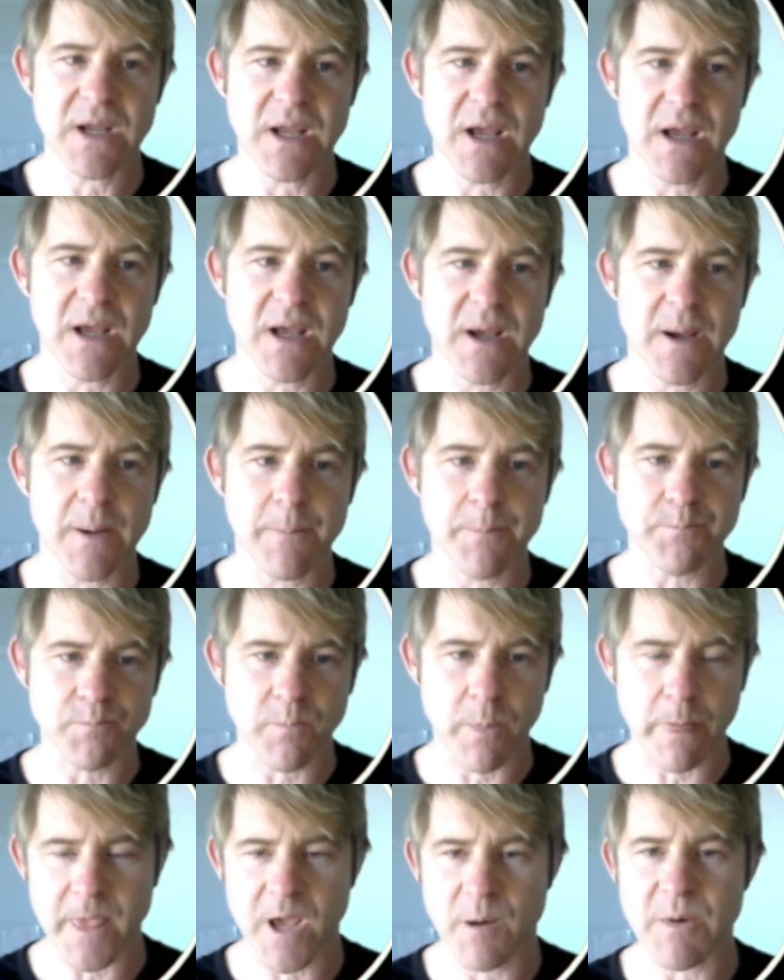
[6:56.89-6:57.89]

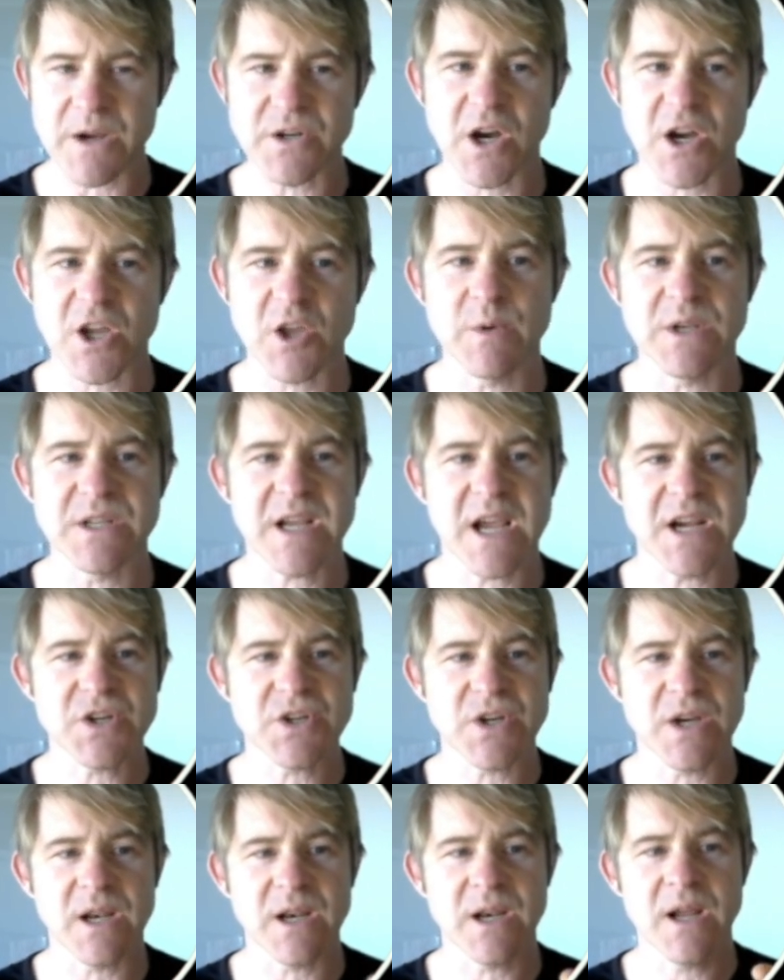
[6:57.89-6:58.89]
on my
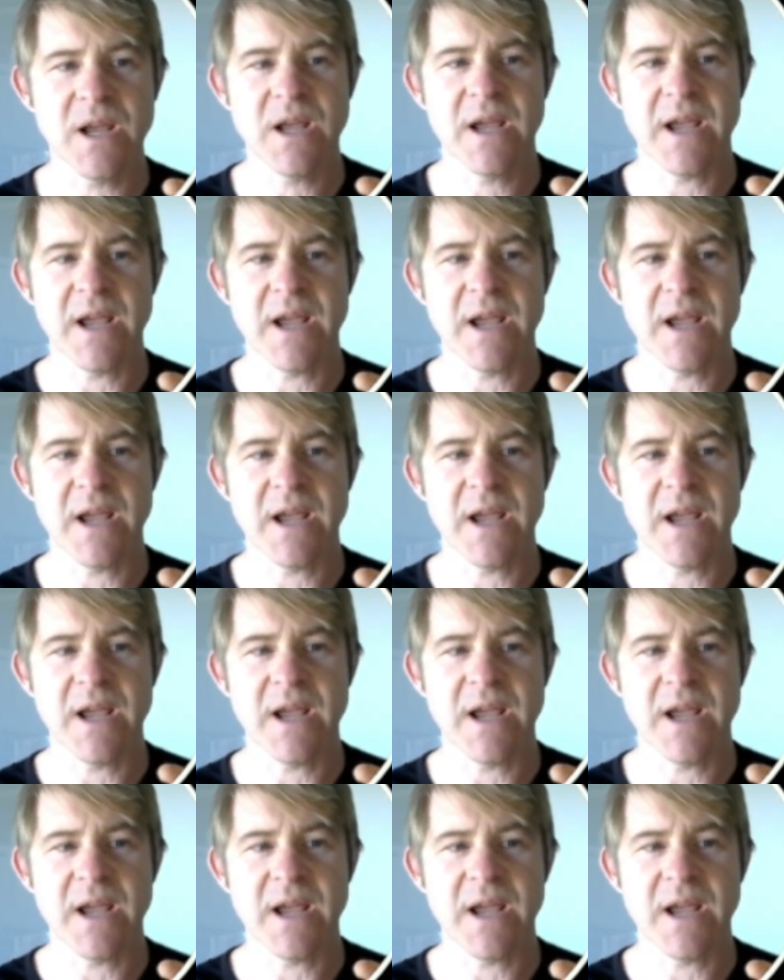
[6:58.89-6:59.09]
documentation,